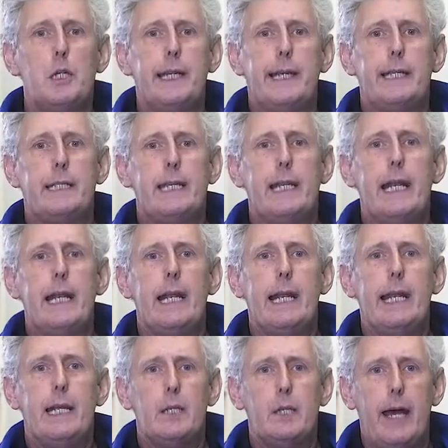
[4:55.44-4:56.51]
you need to
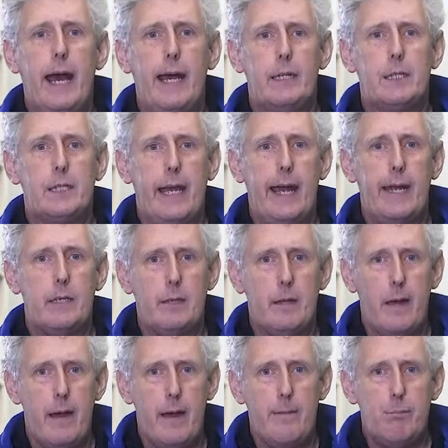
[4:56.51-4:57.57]
delete the handset,
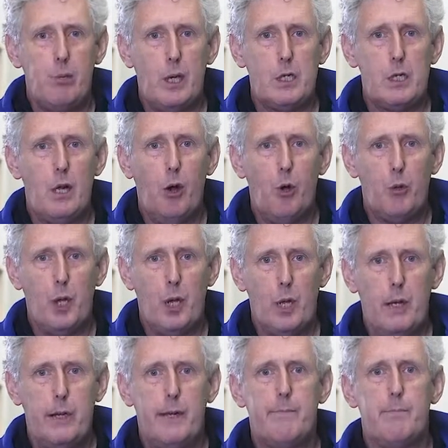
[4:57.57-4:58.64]
press and hold the
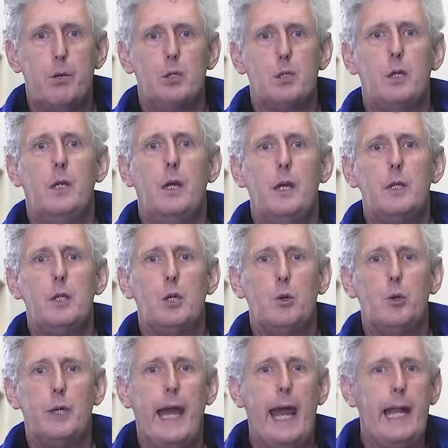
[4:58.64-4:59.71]
learning button until
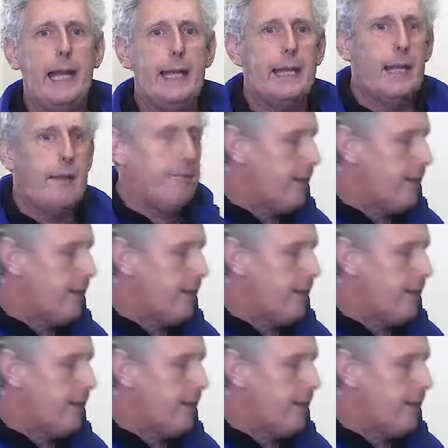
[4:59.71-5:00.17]
the LED